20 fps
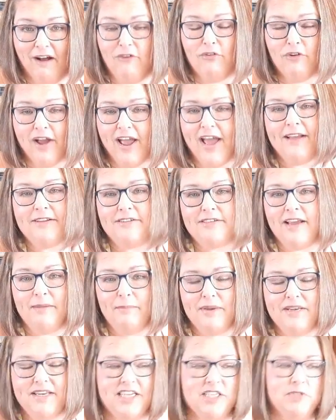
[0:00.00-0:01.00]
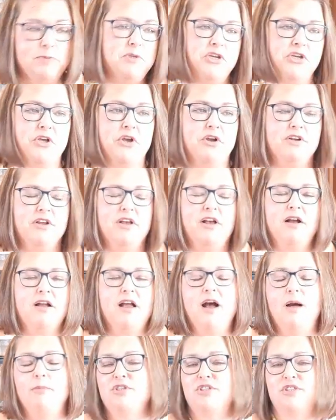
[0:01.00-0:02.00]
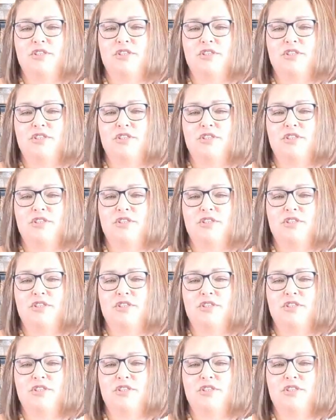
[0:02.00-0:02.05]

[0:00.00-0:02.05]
over at JamieTeachMeToCook.com.